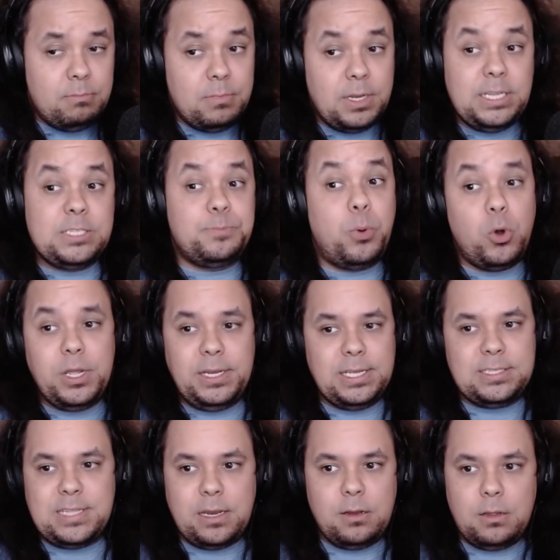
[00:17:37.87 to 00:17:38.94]
But his point
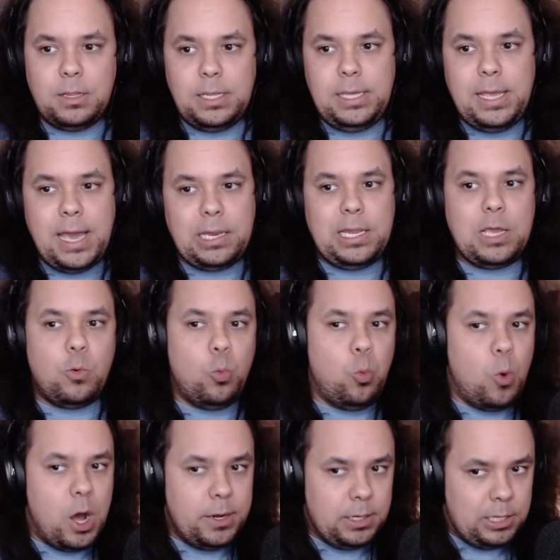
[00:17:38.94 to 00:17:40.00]
is that he had like
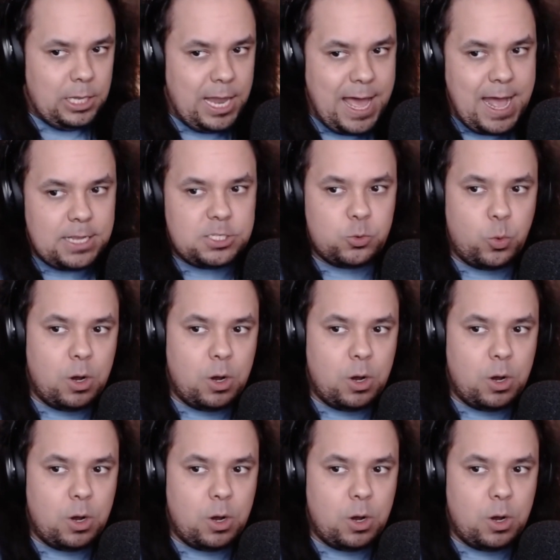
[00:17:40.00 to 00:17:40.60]
one class